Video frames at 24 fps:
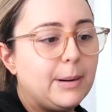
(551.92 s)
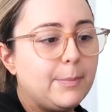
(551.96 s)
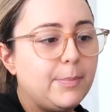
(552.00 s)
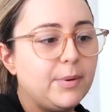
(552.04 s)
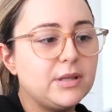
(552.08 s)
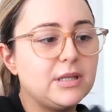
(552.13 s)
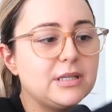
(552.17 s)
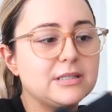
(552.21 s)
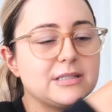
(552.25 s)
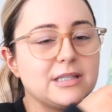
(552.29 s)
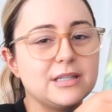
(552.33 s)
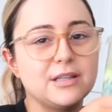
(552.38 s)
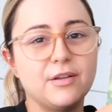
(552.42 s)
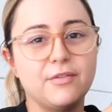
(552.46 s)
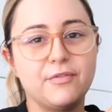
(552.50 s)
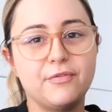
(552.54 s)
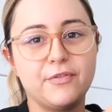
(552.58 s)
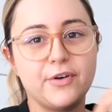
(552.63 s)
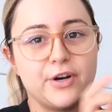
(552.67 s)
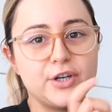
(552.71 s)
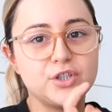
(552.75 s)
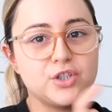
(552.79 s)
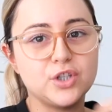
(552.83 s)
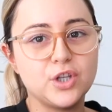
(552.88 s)
gonna put this in the
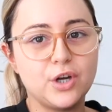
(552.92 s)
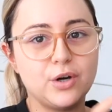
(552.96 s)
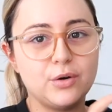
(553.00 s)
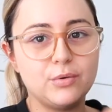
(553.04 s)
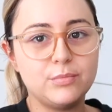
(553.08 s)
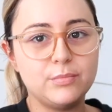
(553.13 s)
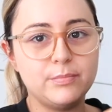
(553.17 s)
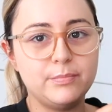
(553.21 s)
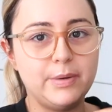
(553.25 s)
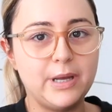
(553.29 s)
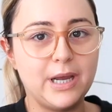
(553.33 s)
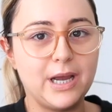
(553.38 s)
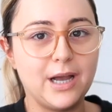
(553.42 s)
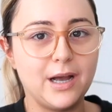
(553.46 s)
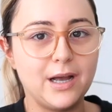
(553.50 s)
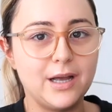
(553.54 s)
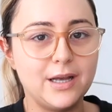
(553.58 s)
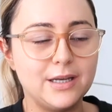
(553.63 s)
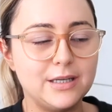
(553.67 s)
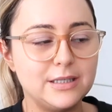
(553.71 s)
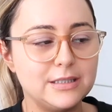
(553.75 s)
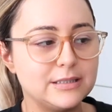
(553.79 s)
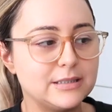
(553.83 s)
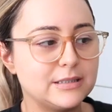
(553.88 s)
fridge though
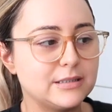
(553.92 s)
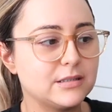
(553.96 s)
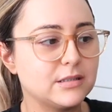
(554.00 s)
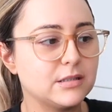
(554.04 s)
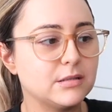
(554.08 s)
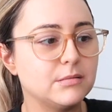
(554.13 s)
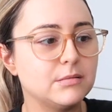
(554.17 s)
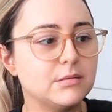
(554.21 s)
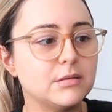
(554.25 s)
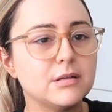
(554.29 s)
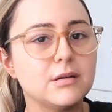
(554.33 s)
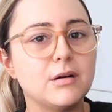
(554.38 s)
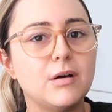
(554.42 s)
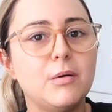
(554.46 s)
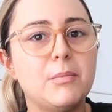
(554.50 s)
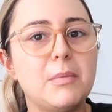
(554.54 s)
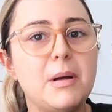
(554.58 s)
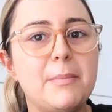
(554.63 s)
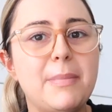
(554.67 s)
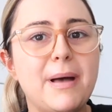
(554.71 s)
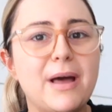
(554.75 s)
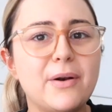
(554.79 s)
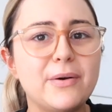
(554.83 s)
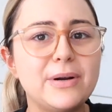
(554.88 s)
because, oh
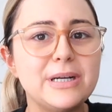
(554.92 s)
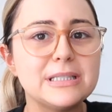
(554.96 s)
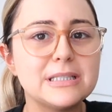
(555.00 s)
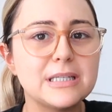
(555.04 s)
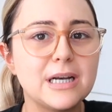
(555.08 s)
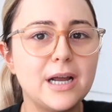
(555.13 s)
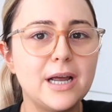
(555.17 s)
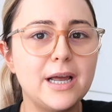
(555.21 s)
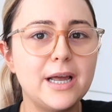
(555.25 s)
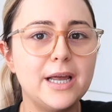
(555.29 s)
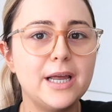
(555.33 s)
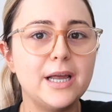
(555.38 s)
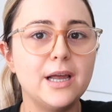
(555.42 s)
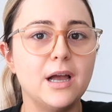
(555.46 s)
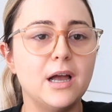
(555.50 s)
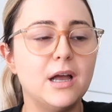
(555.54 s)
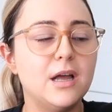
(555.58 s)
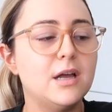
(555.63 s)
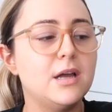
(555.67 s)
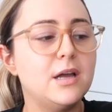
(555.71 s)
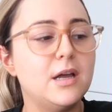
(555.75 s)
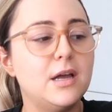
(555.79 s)
my battery's dying.